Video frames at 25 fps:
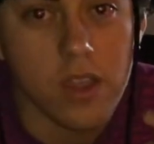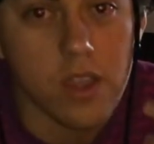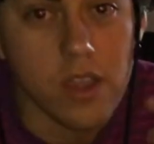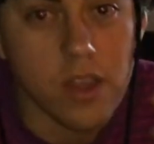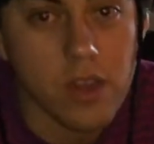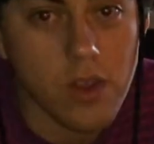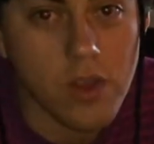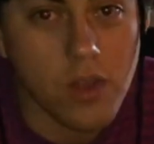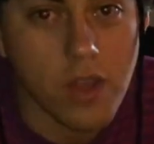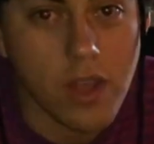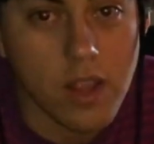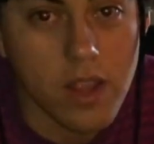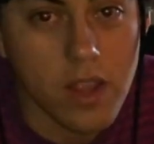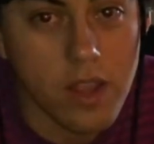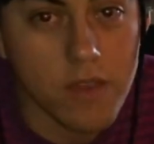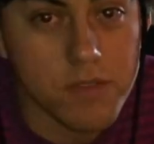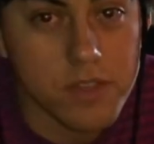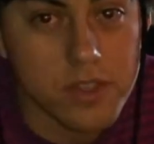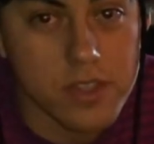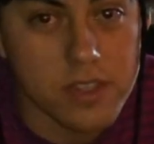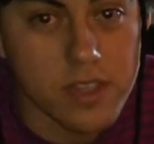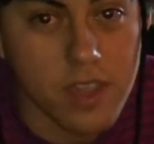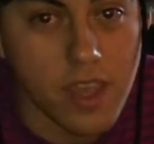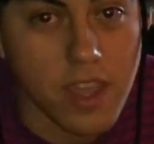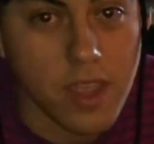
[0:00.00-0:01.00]
you know, I love
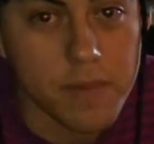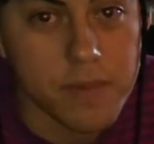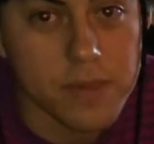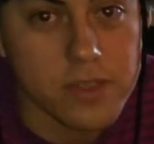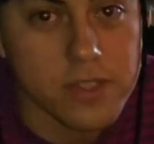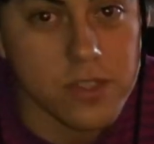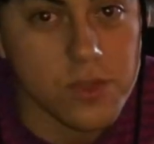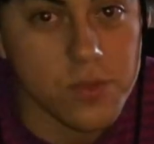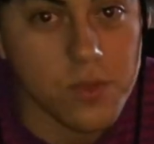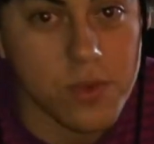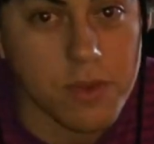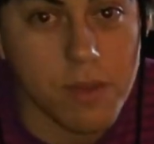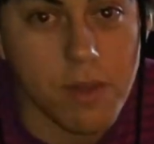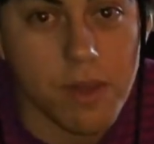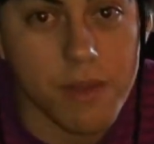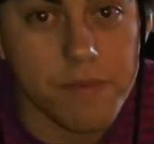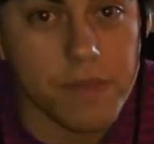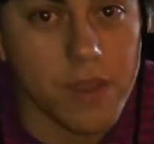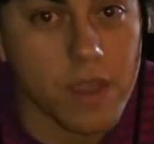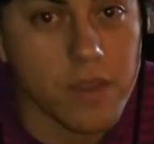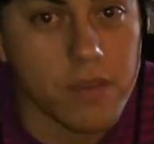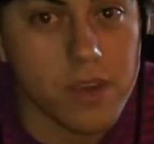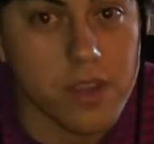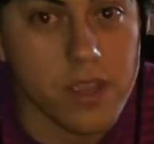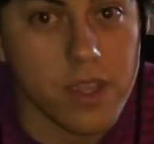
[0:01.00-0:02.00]
this game. This is one of my
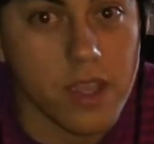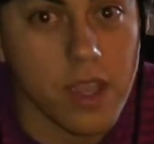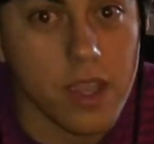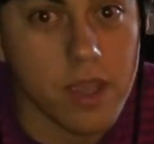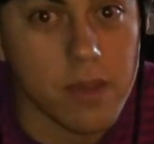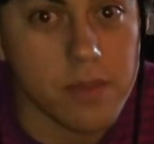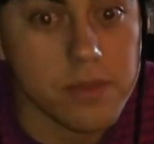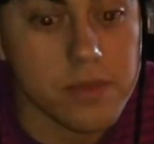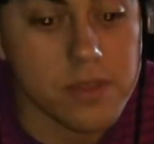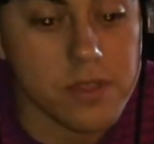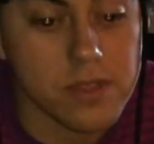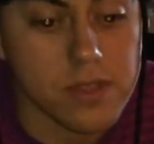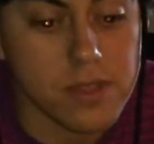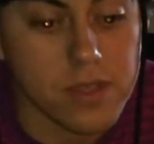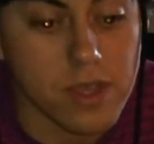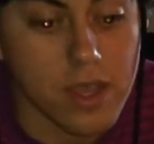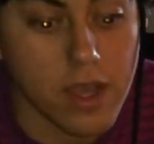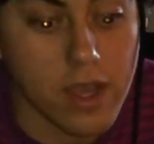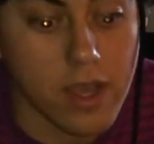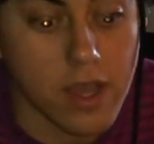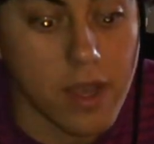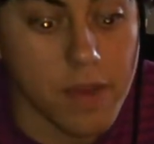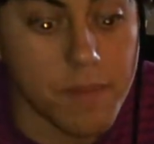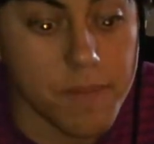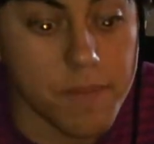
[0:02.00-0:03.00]
favorite games.
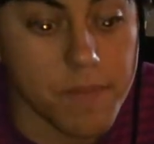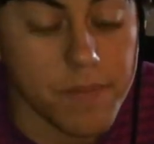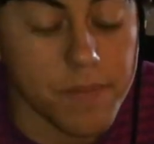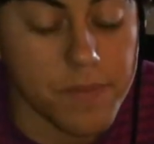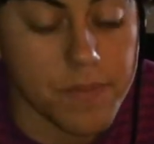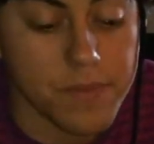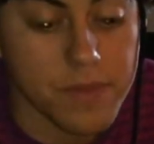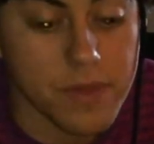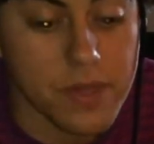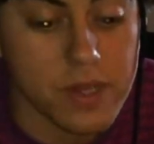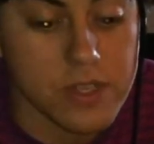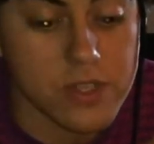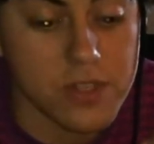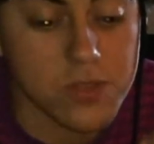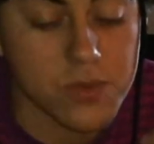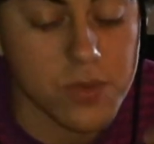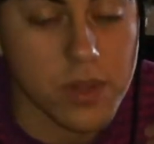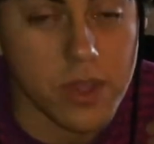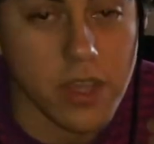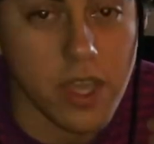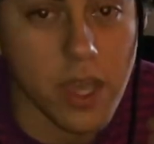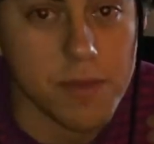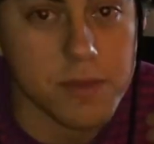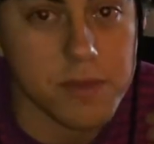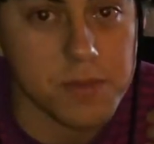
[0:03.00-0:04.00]
Um, it just
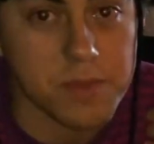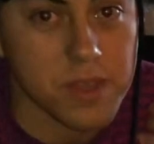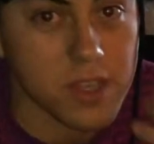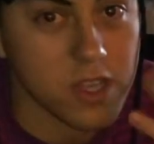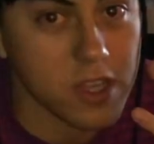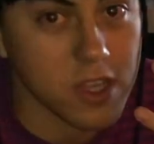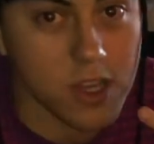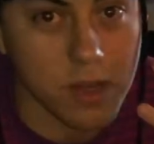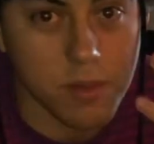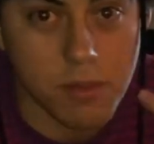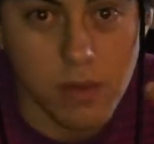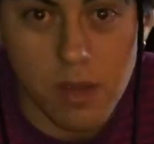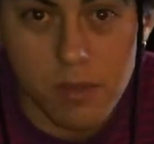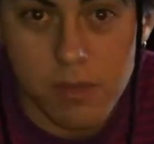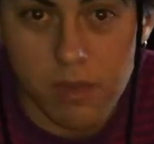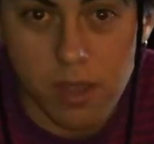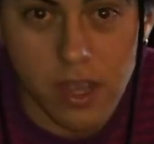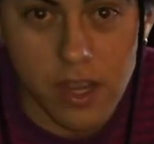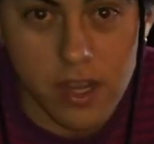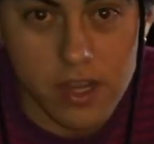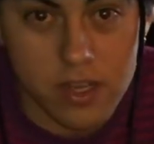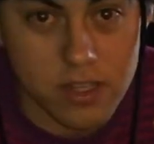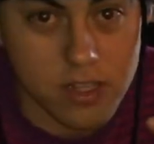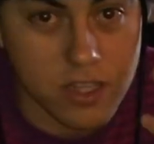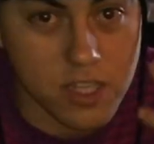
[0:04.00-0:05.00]
really helps me clear my
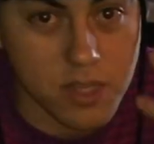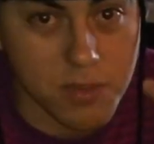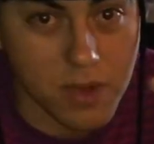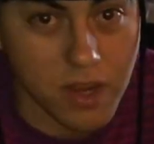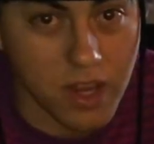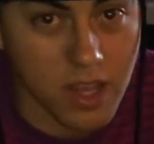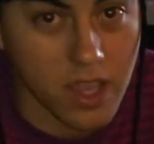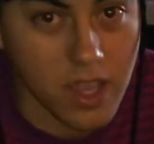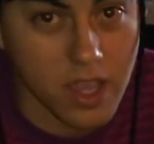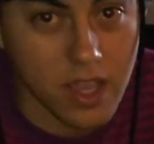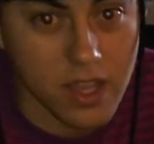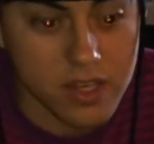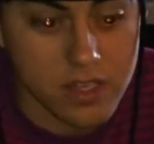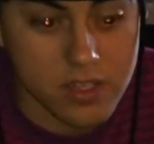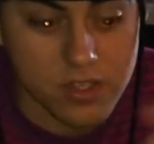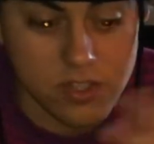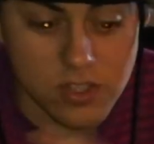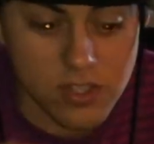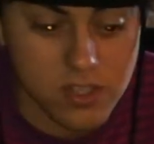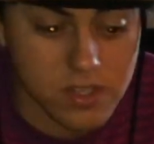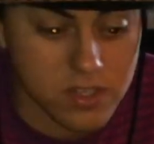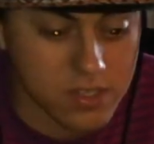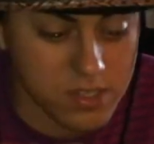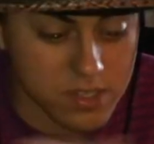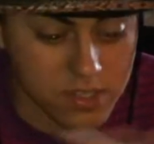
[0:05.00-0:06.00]
mind, clear my head,
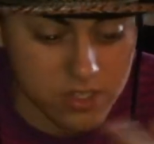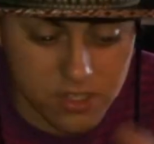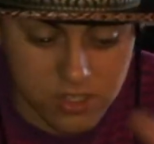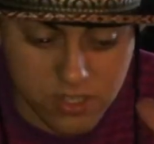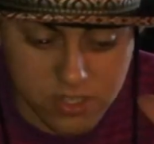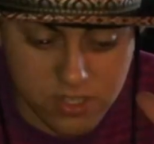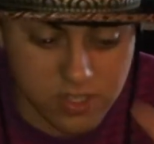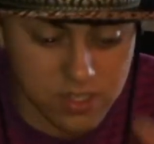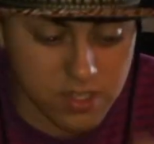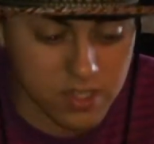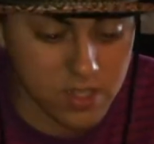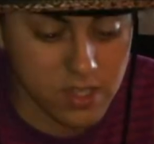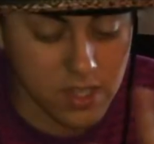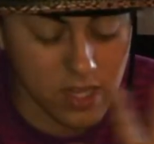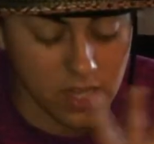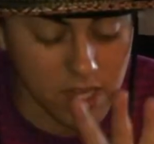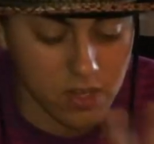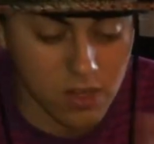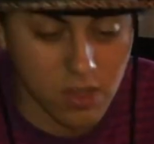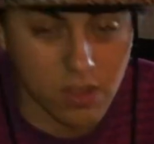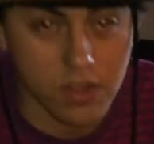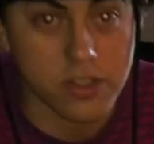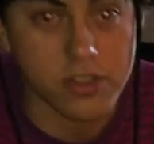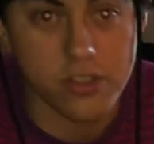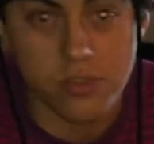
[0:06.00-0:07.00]
just just
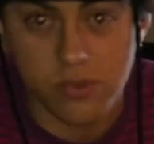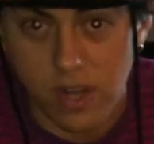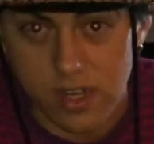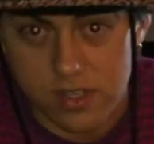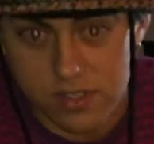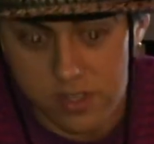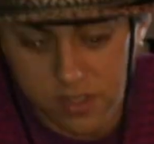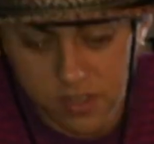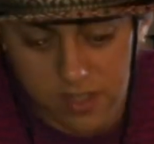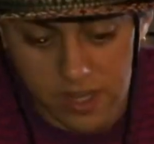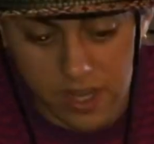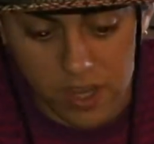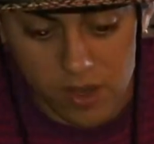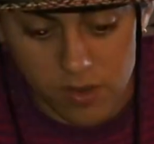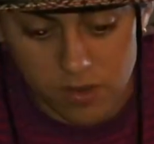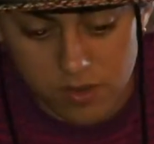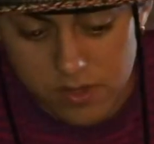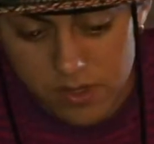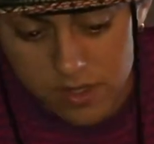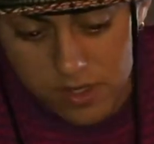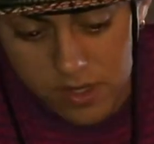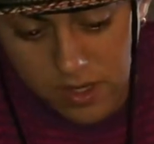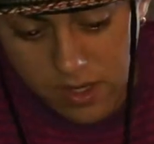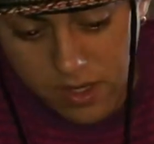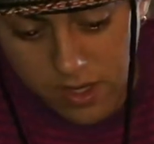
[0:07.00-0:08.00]
getting all the stresses out.
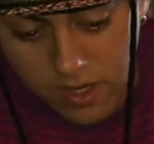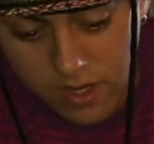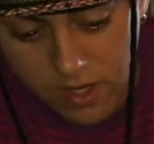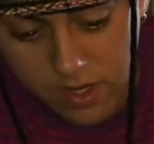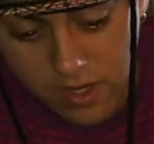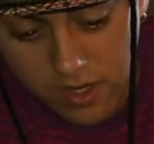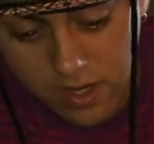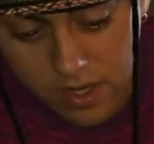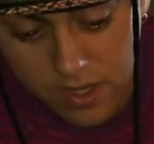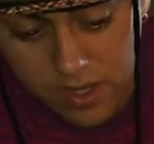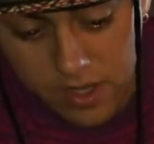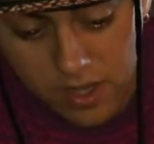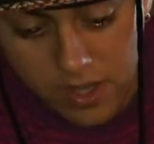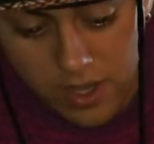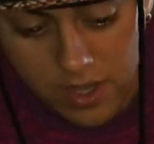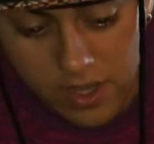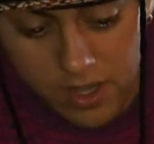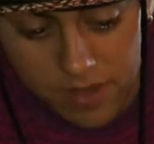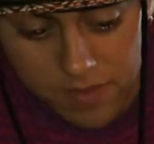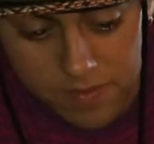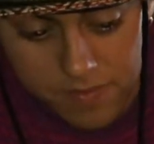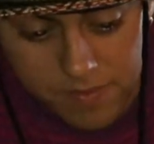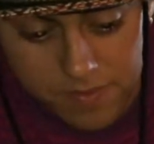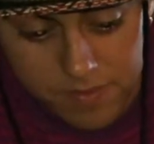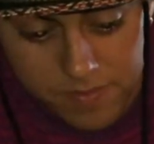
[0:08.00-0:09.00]
Uh,